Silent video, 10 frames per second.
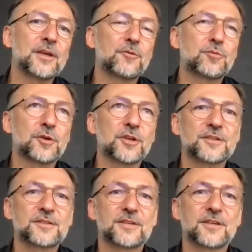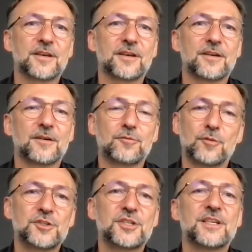of products, of
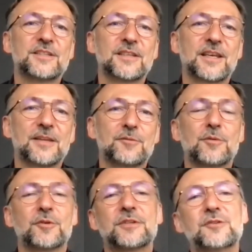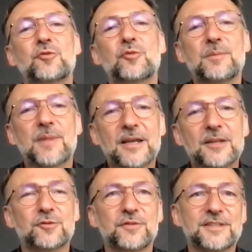watches, and we wanted to
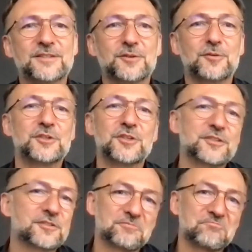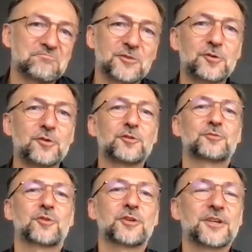remind to this. So we just call
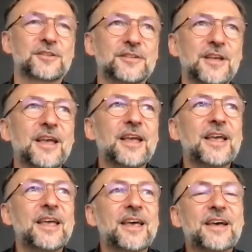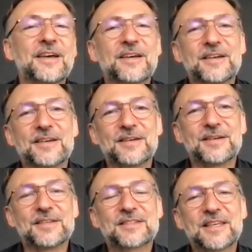those products
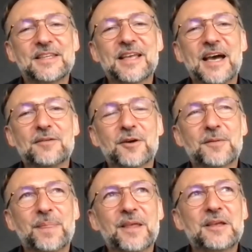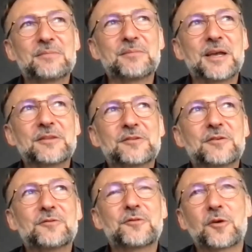skin diver. But
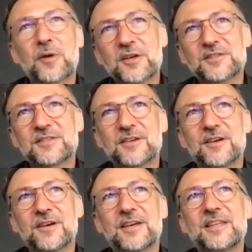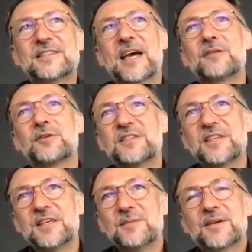for us, inside the
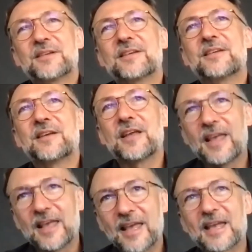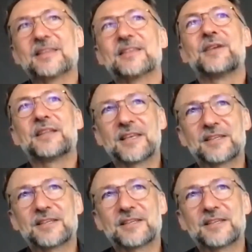team, and that